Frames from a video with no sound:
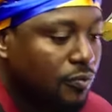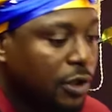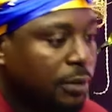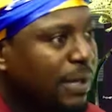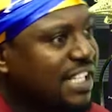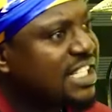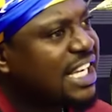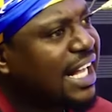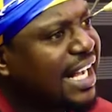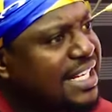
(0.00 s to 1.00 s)
but see
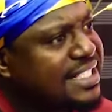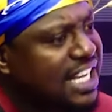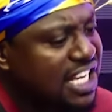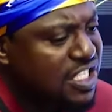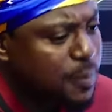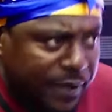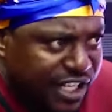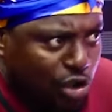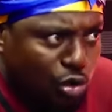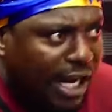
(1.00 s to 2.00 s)
you can say
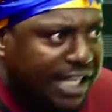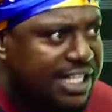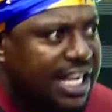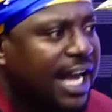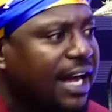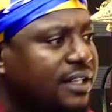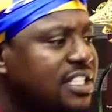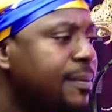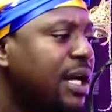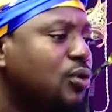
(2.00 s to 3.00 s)
spiritually dia
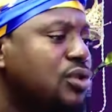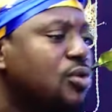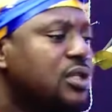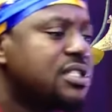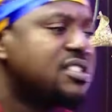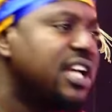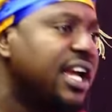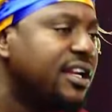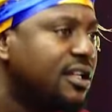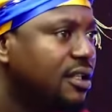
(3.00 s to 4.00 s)
chairman what you was say